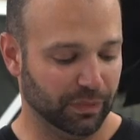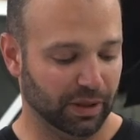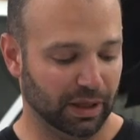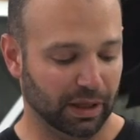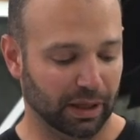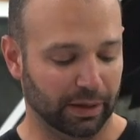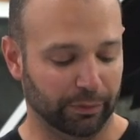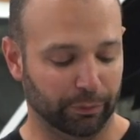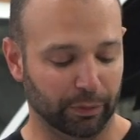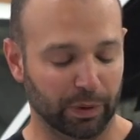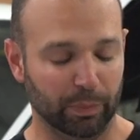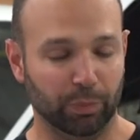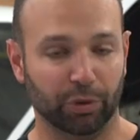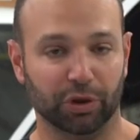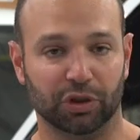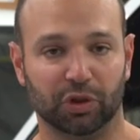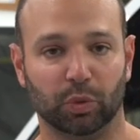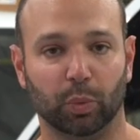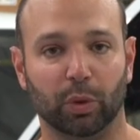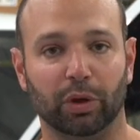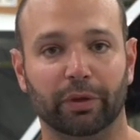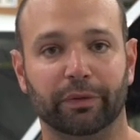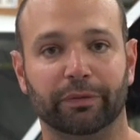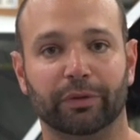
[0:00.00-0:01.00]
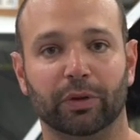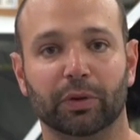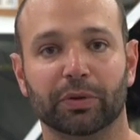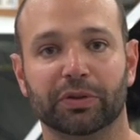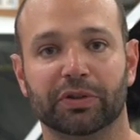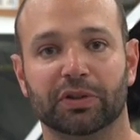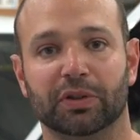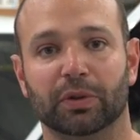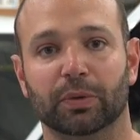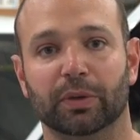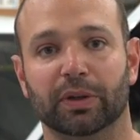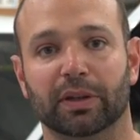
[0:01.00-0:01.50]
If we put 12
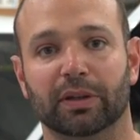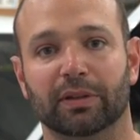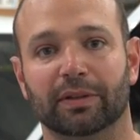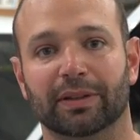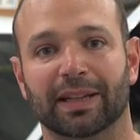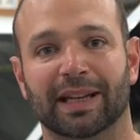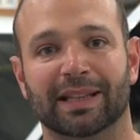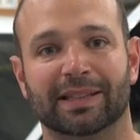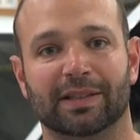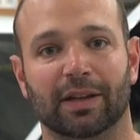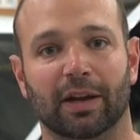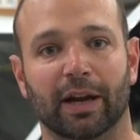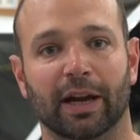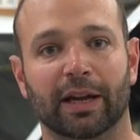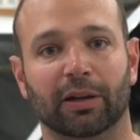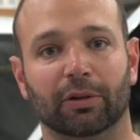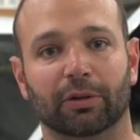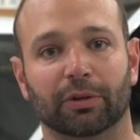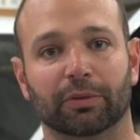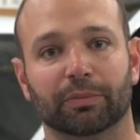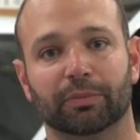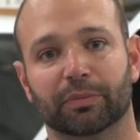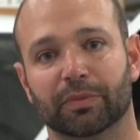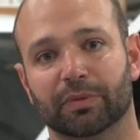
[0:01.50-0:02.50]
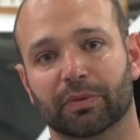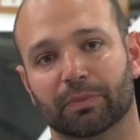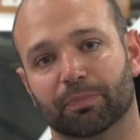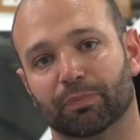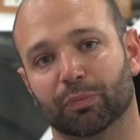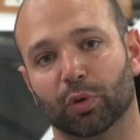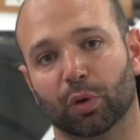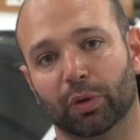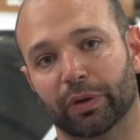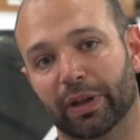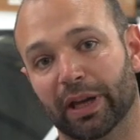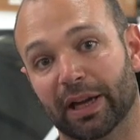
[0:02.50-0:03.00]
volts to it, that's idle,
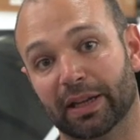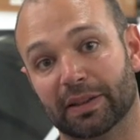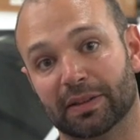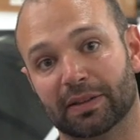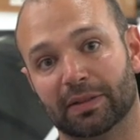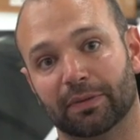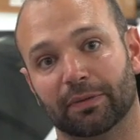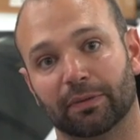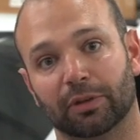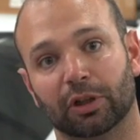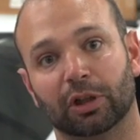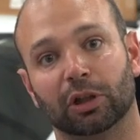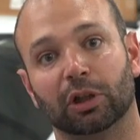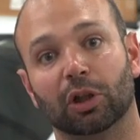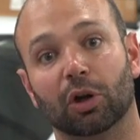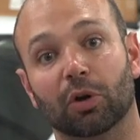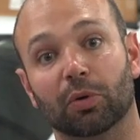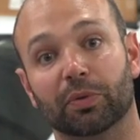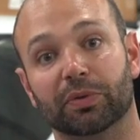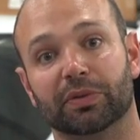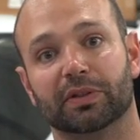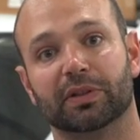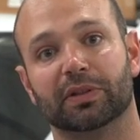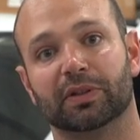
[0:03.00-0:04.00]
or that's closed.